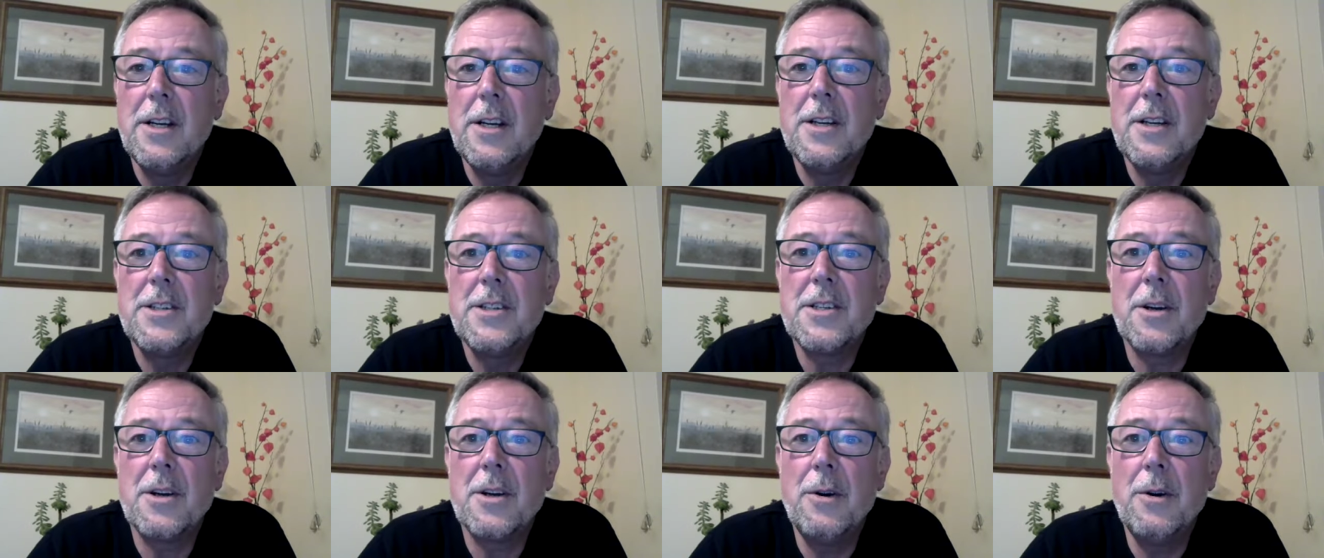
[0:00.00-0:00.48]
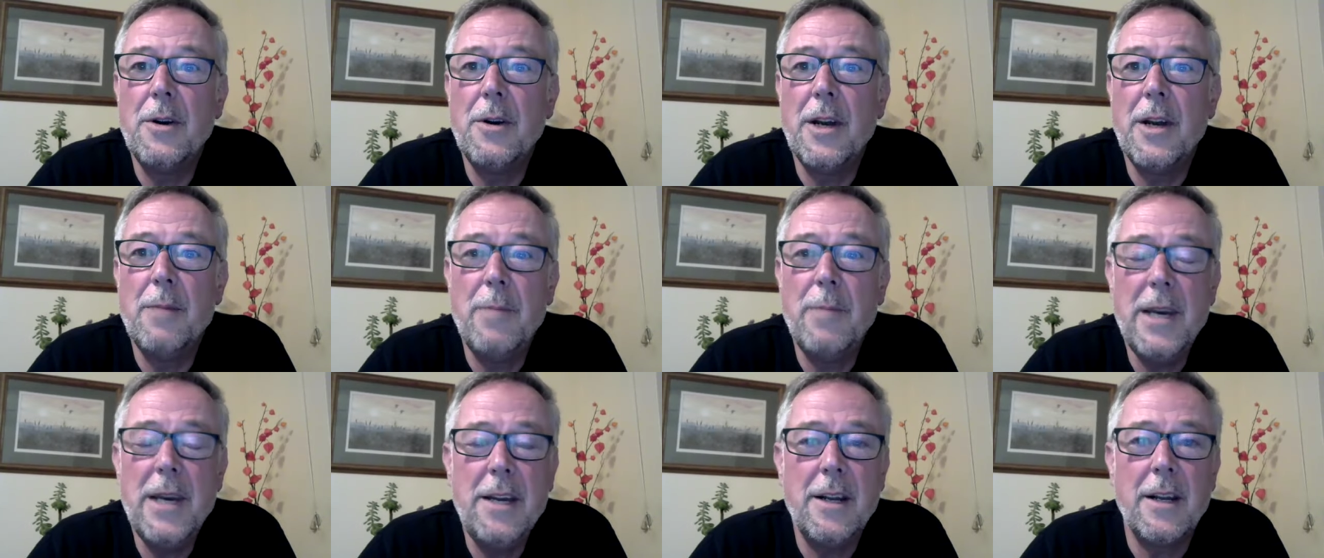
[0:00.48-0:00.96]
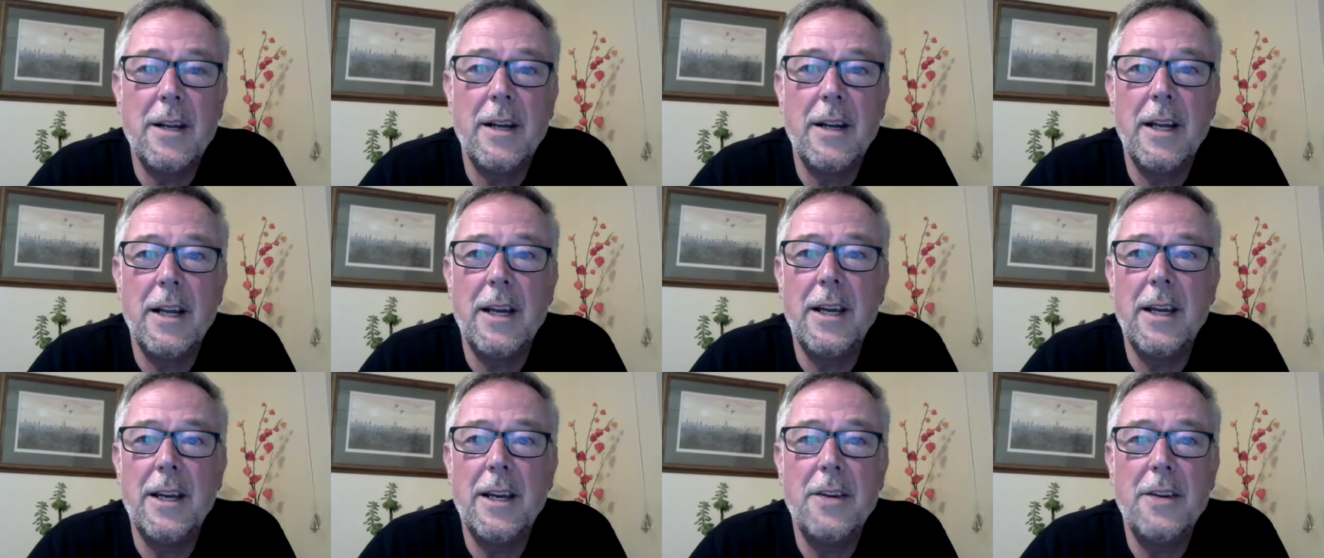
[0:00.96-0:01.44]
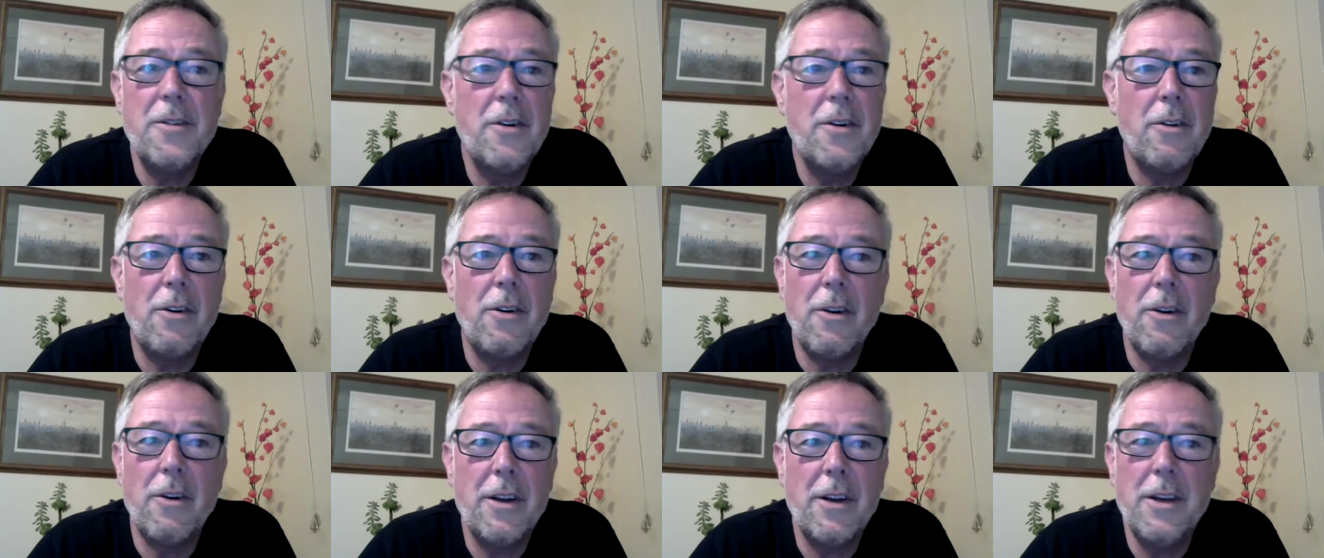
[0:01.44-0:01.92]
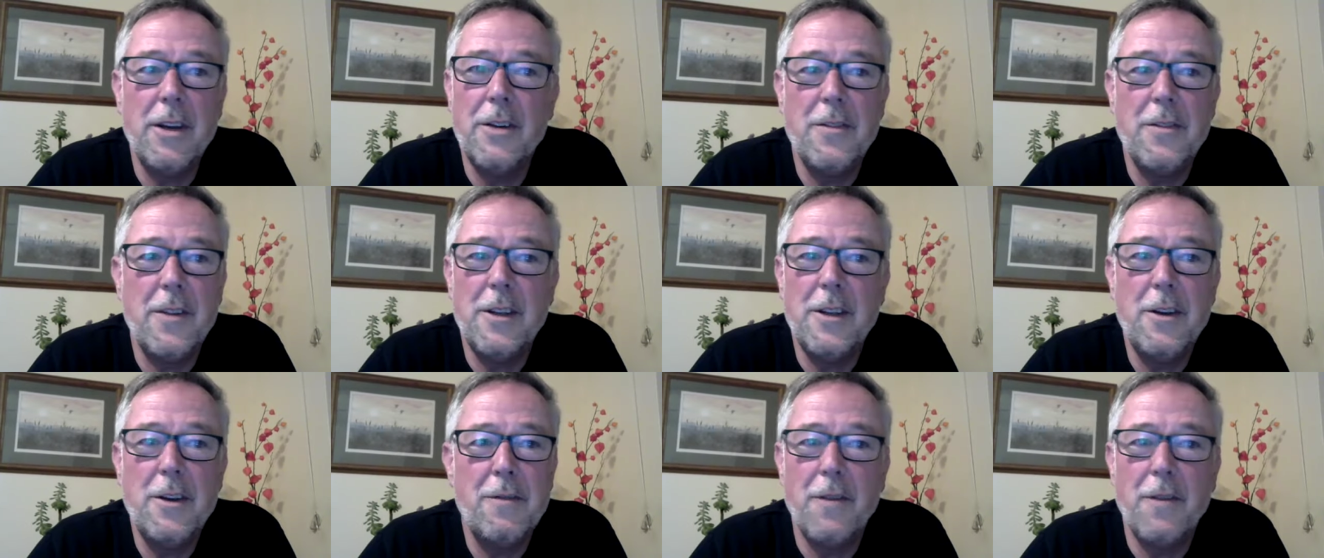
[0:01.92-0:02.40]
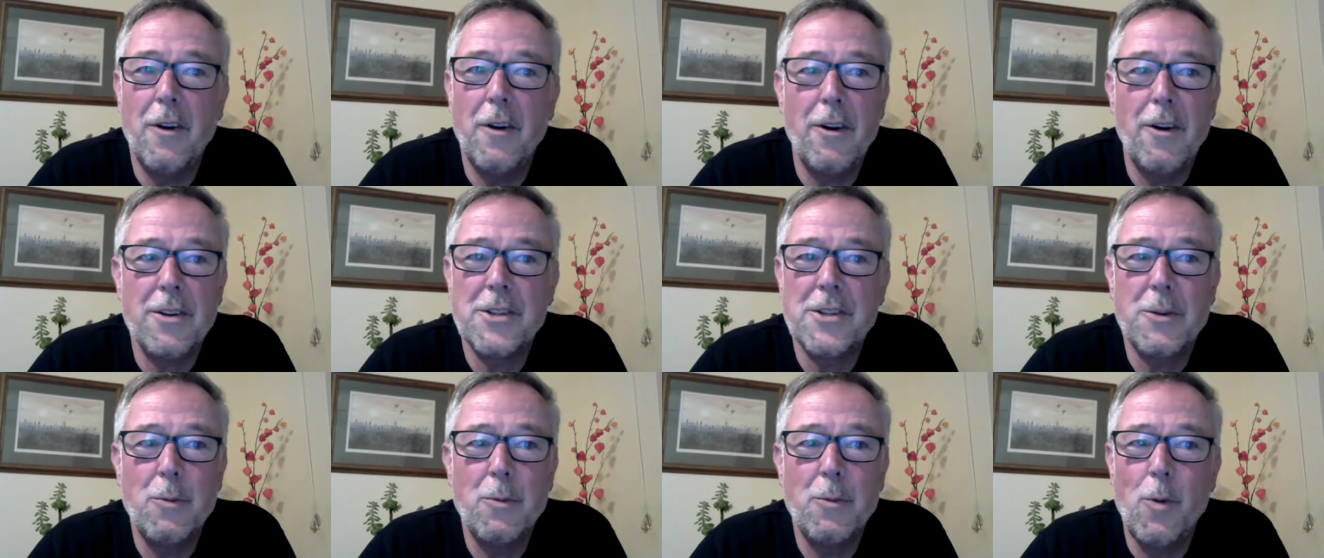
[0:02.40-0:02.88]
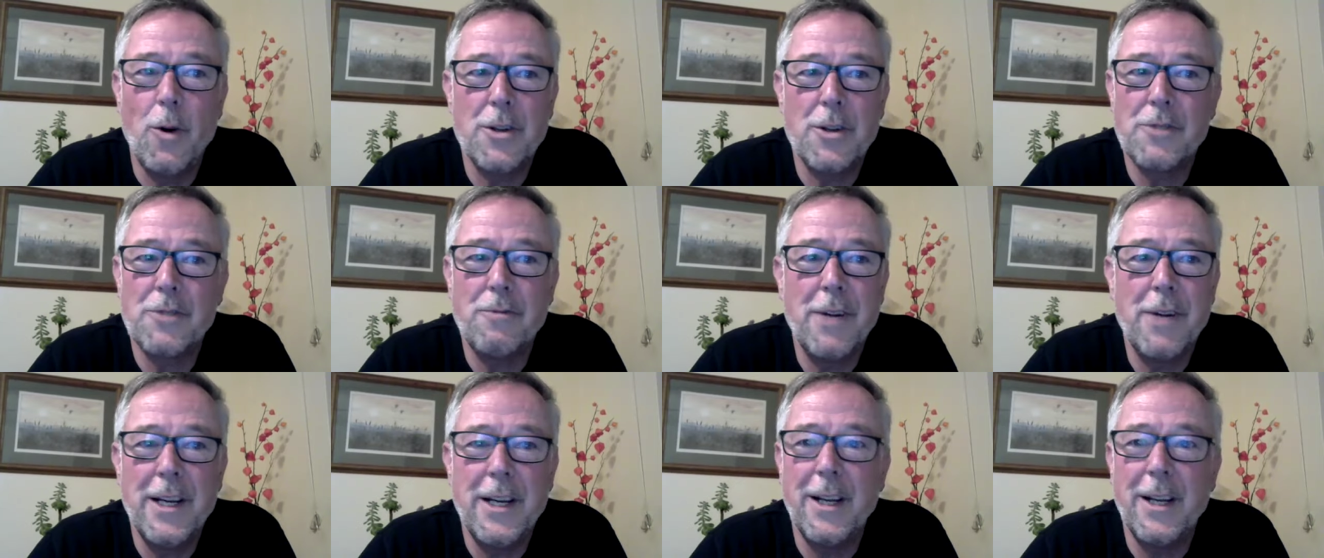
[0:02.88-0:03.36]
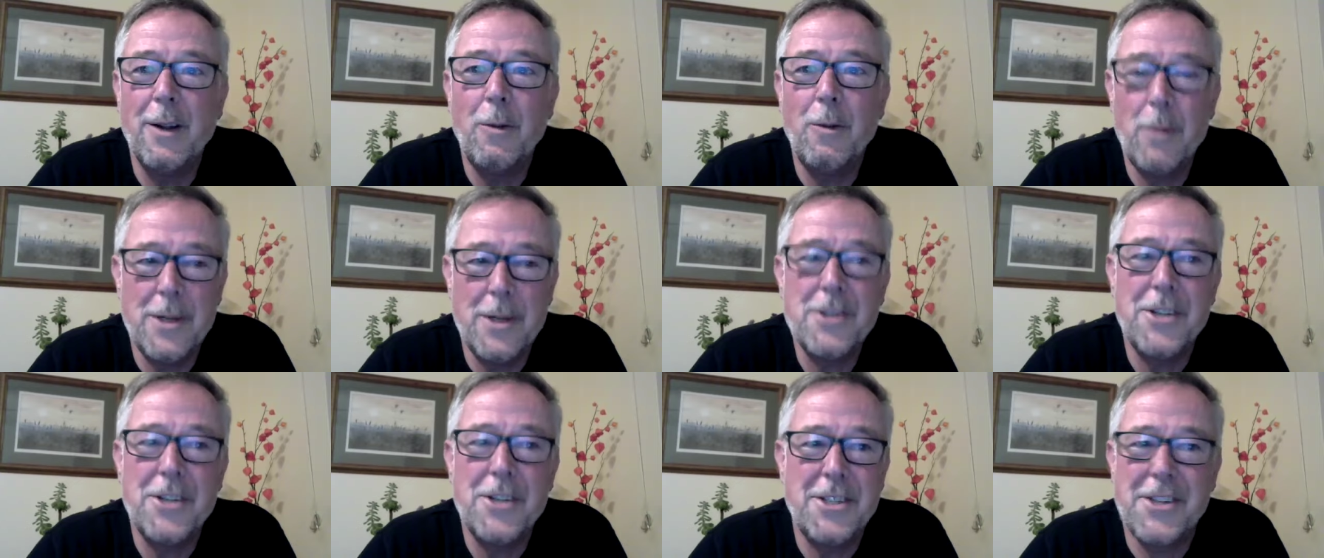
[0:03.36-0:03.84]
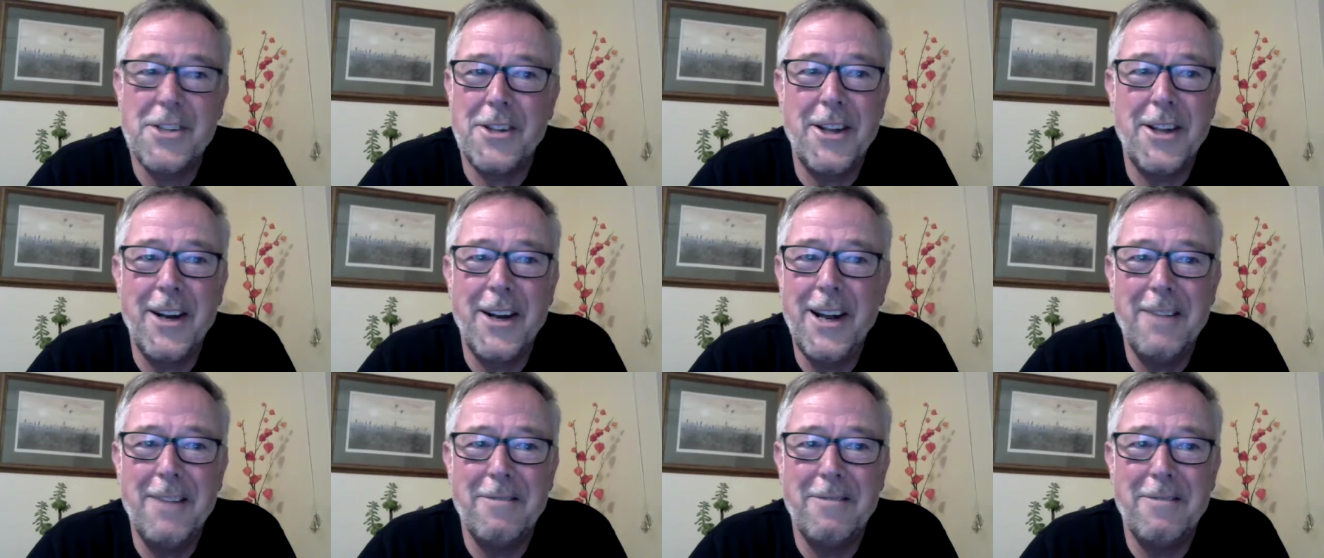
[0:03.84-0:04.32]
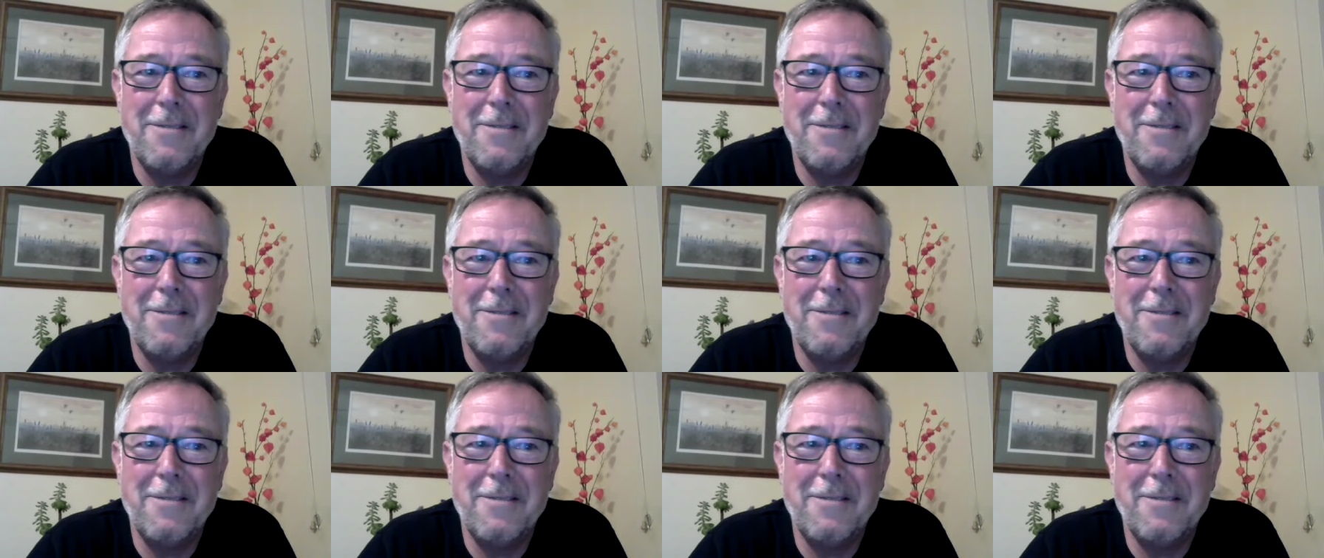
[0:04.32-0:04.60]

So immediately you're not, you've lost what's real, which is the living.